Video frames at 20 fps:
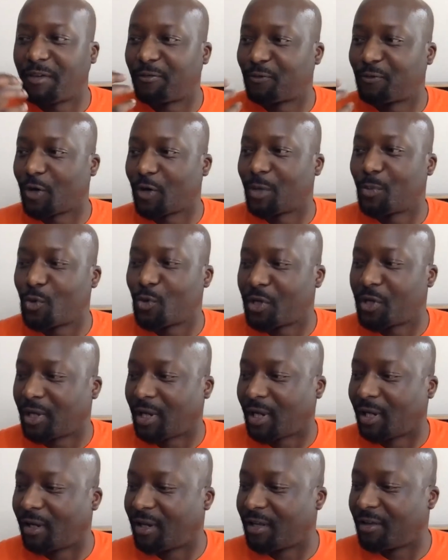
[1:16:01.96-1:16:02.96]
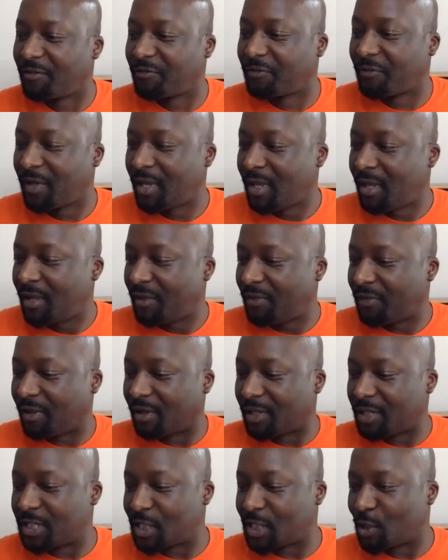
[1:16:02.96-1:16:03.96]
a framework. I love the
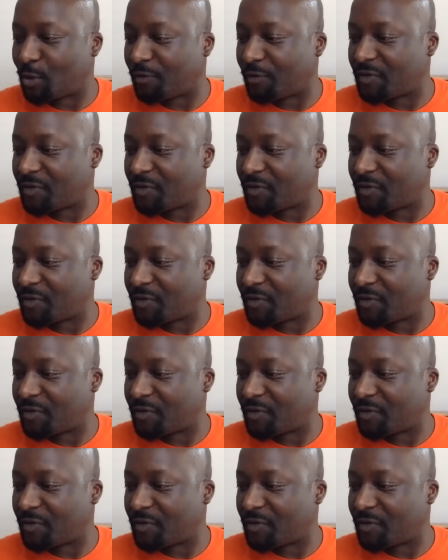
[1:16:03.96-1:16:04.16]
idea